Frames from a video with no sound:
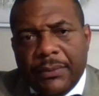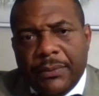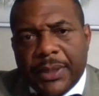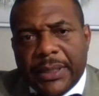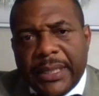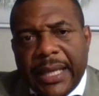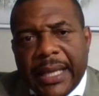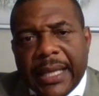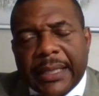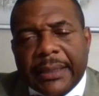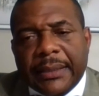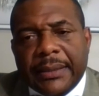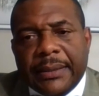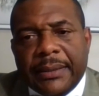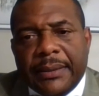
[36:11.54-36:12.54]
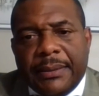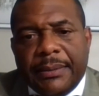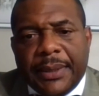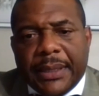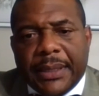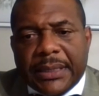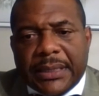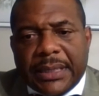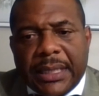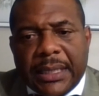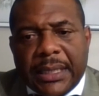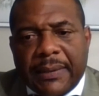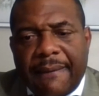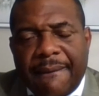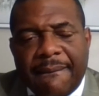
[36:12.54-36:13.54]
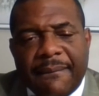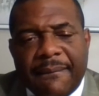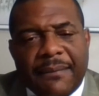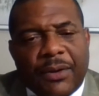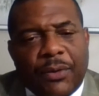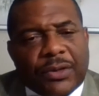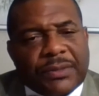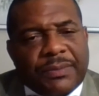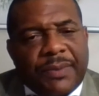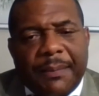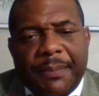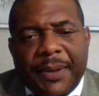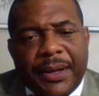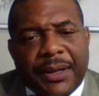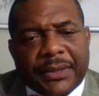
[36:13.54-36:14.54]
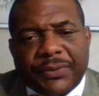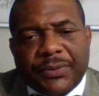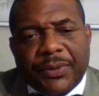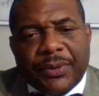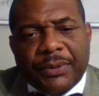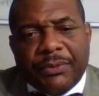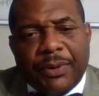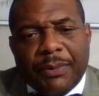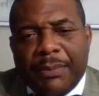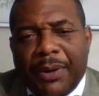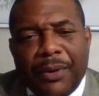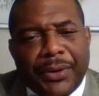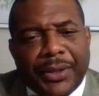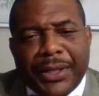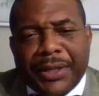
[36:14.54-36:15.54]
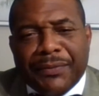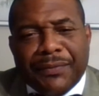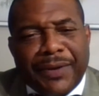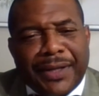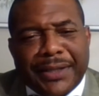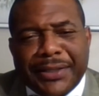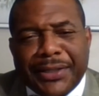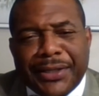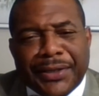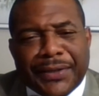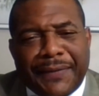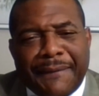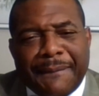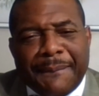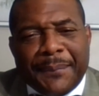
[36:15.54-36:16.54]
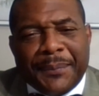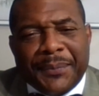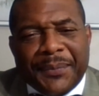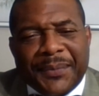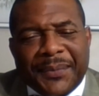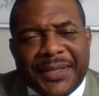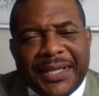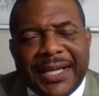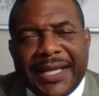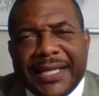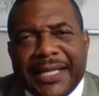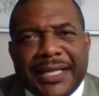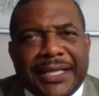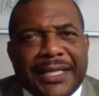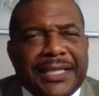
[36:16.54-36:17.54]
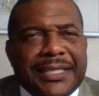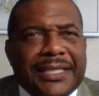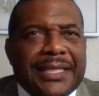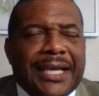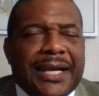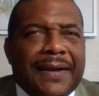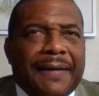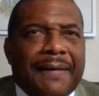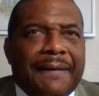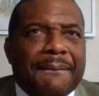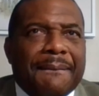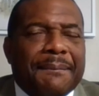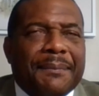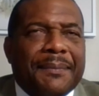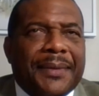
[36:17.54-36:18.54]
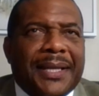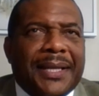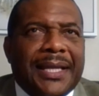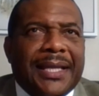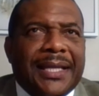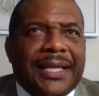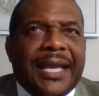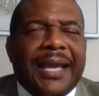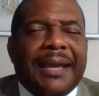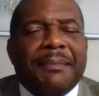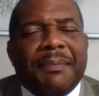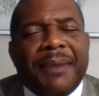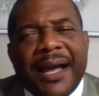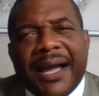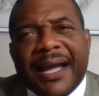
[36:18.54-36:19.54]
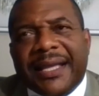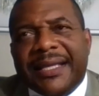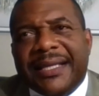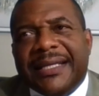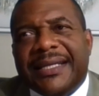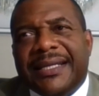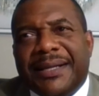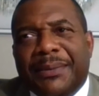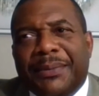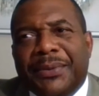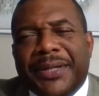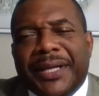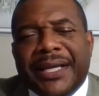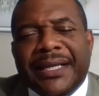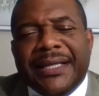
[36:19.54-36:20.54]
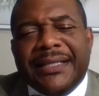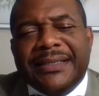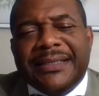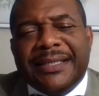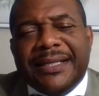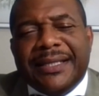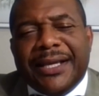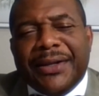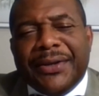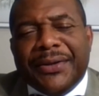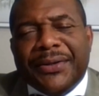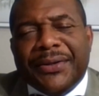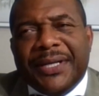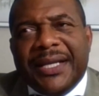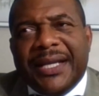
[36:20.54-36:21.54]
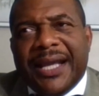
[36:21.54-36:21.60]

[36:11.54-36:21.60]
With that being said, of course, my parents were bought in right there. And then he came back a couple of days later.